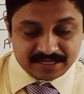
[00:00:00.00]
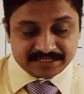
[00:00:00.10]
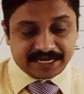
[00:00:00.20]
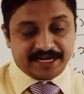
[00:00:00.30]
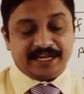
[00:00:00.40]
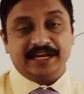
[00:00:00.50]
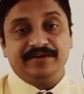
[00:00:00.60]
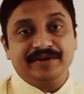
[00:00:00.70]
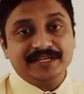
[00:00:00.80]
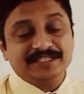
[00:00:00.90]
Sin
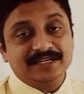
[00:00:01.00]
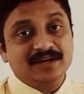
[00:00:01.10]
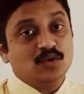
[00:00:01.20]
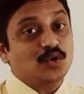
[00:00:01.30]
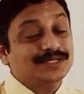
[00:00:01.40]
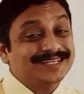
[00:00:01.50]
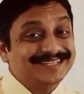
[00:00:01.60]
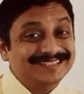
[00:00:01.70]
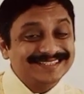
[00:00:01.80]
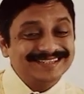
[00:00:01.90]
derivative is a cos
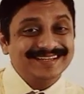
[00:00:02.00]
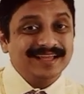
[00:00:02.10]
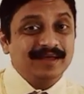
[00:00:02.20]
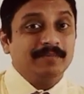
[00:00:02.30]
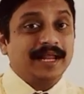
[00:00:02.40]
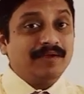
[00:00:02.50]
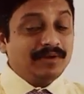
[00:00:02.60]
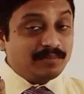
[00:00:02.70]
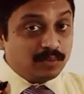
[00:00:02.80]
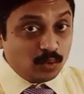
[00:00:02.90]
x. But I
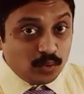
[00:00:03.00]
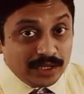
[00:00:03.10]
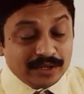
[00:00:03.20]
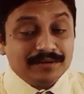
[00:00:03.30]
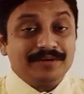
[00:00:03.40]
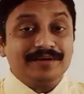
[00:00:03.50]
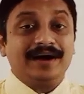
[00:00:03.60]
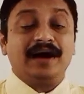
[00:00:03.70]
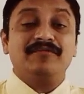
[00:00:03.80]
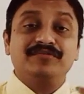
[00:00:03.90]
will prove here
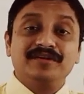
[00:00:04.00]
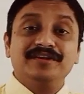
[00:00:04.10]
after the